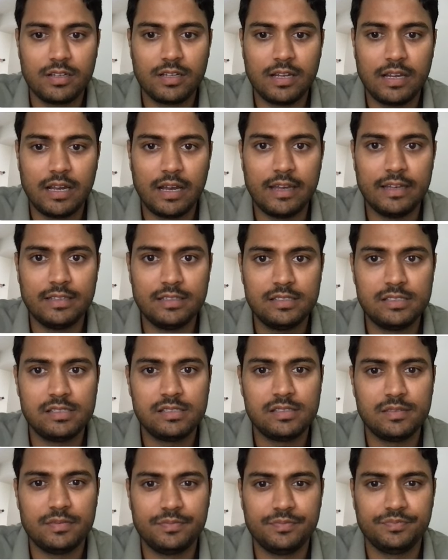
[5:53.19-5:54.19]

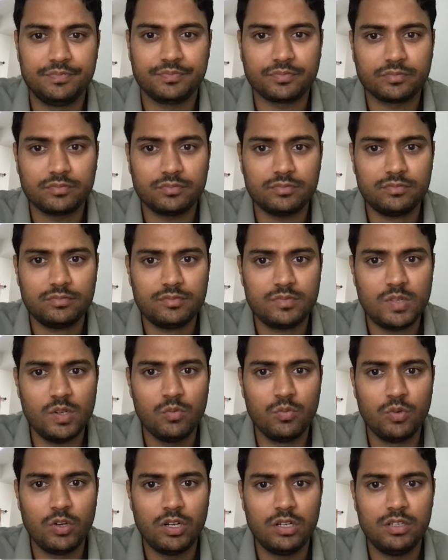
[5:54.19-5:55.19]
kites,
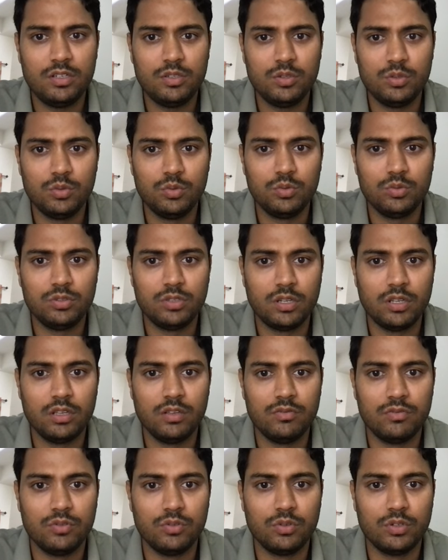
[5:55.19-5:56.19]
1, 2, 3,
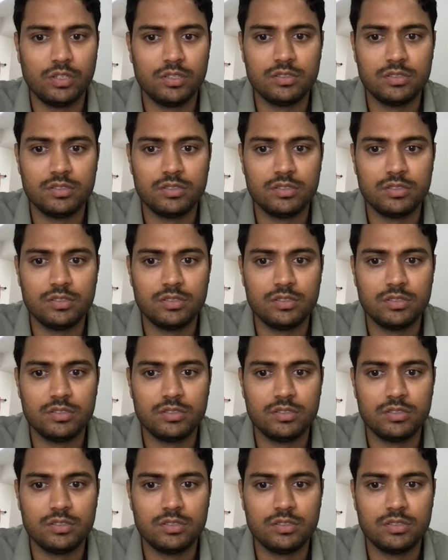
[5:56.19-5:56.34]
4,